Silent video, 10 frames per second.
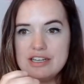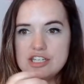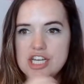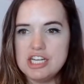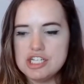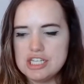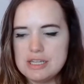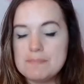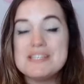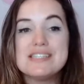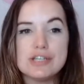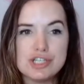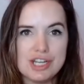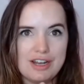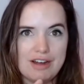changing the
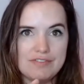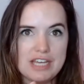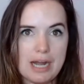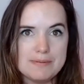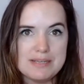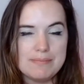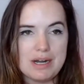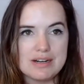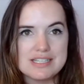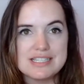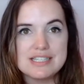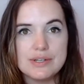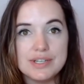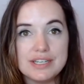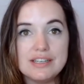position of the opt-in box
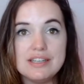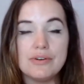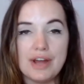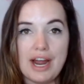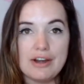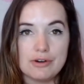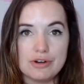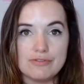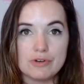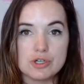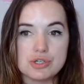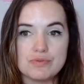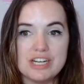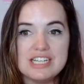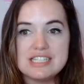still didn't yield higher
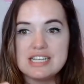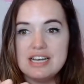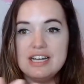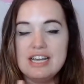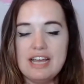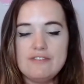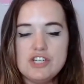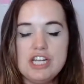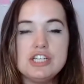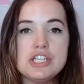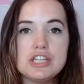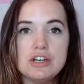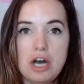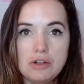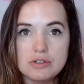conversion rates. If changing the
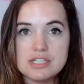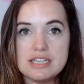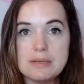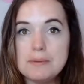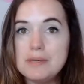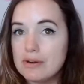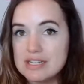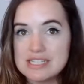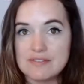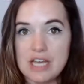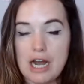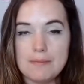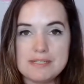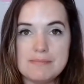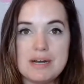colors and the appearance of the
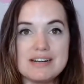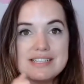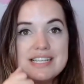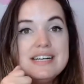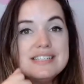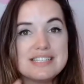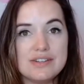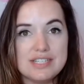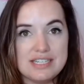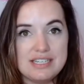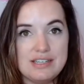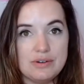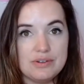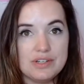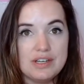opt-in box still didn't
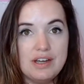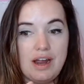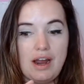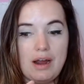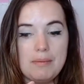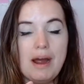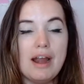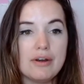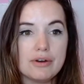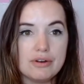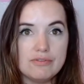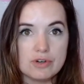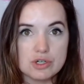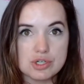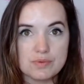yield higher
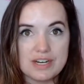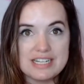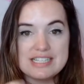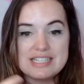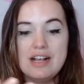conversion rates.